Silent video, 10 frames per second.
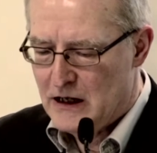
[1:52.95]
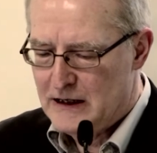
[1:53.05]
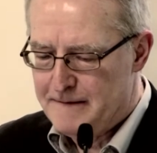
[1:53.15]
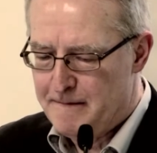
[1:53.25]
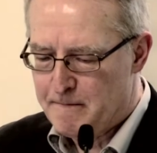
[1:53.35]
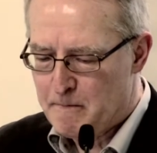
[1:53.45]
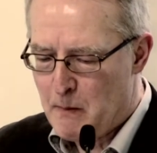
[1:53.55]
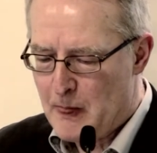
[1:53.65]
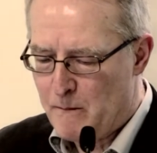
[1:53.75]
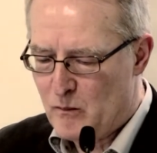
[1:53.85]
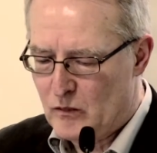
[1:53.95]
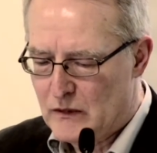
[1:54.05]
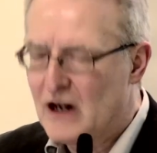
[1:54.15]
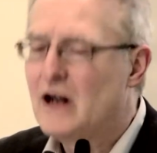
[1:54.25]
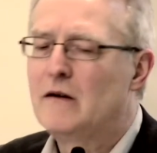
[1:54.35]
Um,
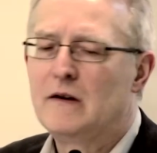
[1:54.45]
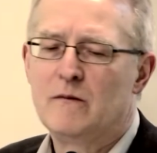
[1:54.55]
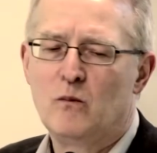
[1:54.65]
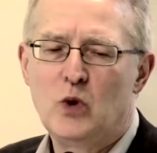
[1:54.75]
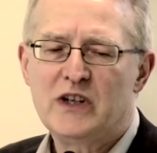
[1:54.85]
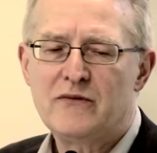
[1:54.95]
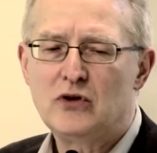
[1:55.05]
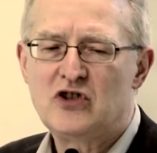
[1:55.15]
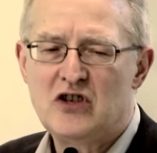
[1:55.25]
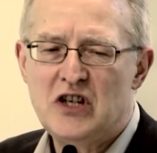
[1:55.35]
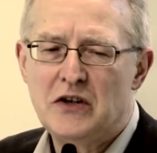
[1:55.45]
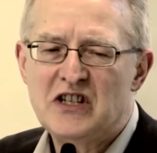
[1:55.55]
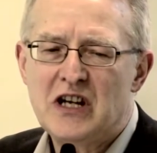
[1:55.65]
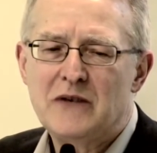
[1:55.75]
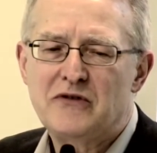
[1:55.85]
what I've also done
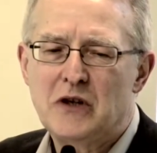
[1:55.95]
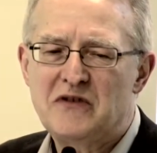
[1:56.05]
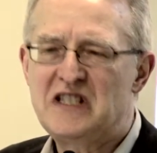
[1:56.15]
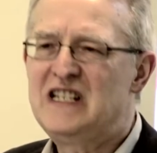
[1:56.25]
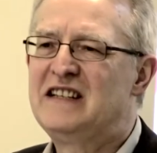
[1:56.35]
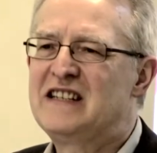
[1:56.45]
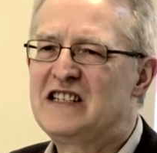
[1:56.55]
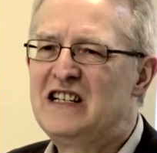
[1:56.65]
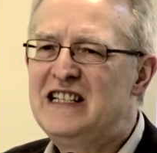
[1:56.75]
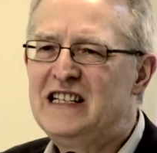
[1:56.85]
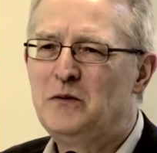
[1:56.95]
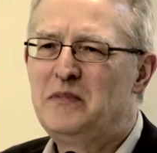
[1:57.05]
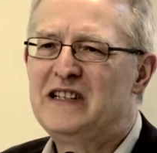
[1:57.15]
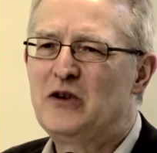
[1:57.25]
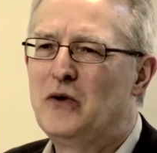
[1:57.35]
is I've sort of seen it as a little
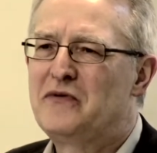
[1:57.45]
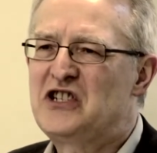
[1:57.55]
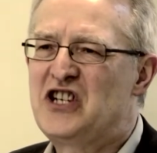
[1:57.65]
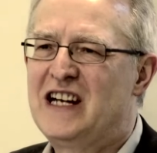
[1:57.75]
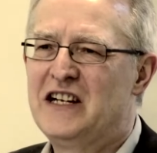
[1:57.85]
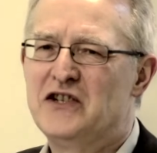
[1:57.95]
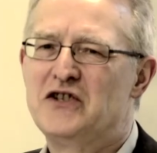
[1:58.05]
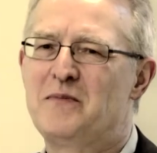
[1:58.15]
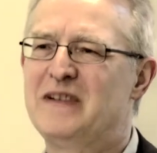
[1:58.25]
bit of a challenge.